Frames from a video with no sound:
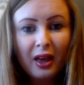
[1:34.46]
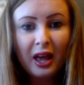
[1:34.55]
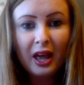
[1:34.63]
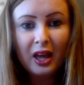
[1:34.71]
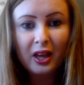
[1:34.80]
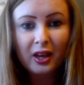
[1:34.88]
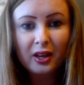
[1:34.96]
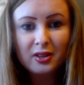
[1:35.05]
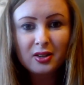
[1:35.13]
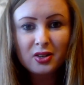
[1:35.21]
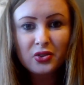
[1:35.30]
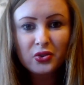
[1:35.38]

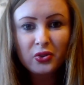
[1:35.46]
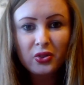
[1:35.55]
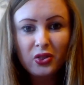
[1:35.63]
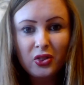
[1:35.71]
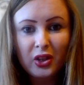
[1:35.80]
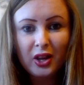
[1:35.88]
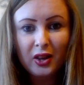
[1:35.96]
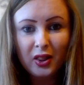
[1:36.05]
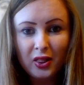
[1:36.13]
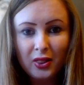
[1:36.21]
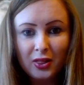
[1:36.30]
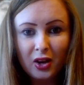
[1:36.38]
and
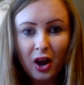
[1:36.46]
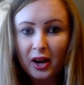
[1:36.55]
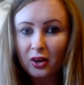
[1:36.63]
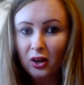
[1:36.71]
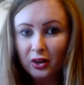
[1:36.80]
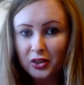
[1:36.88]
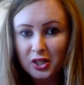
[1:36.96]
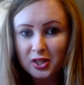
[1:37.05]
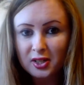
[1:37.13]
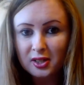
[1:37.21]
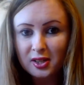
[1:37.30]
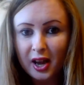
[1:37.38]
then the gynecologist
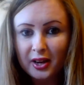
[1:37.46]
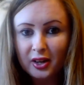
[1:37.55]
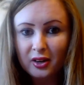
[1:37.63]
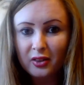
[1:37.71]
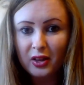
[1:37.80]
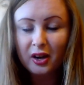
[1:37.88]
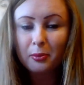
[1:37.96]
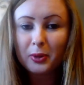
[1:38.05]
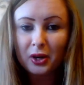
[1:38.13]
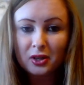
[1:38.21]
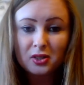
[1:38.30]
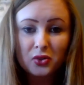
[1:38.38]
decided that
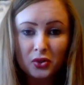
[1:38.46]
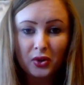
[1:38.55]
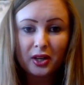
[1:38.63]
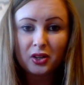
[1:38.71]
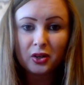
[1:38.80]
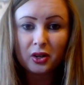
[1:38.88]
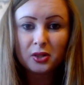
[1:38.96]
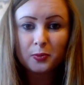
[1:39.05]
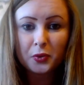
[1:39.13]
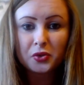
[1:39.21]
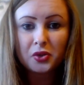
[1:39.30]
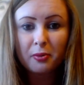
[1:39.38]
because I was going into
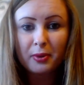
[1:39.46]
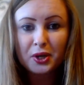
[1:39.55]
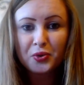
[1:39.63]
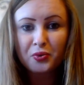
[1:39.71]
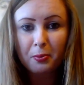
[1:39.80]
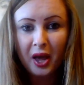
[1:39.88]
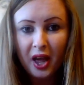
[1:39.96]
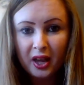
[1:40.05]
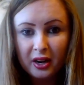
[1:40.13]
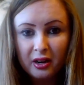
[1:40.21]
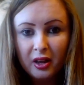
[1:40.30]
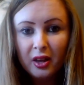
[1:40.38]
hospital so much for
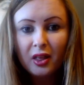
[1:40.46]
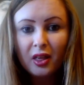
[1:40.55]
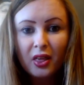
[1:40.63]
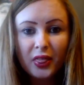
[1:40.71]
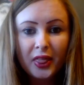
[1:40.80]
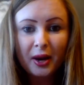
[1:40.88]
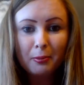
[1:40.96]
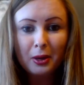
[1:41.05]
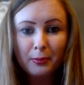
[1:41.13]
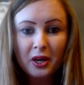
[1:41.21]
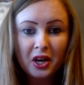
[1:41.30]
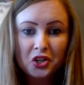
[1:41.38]
pain, that
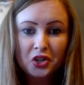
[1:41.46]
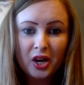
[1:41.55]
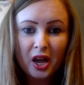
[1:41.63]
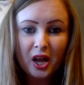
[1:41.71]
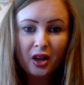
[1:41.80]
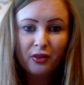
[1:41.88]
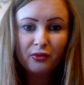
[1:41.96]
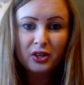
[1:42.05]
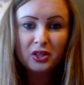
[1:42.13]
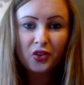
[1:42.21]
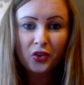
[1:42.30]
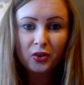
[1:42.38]
maybe I should have a
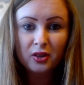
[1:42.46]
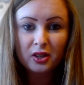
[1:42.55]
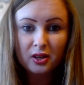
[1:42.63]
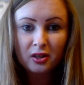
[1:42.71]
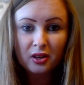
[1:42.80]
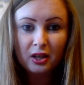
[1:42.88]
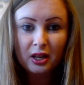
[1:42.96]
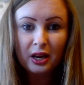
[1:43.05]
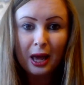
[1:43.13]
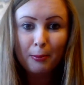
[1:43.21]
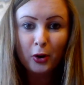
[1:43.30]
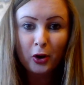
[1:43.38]

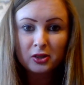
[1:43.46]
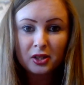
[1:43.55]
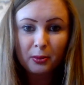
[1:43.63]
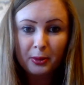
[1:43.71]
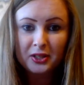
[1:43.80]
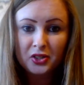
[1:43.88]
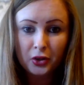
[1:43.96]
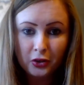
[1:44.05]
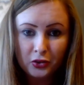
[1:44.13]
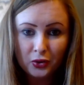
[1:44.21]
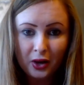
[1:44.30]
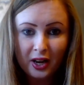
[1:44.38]
laparoscopy
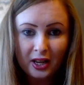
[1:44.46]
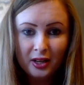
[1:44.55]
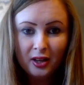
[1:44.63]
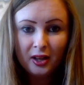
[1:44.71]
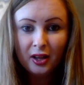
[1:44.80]
surgery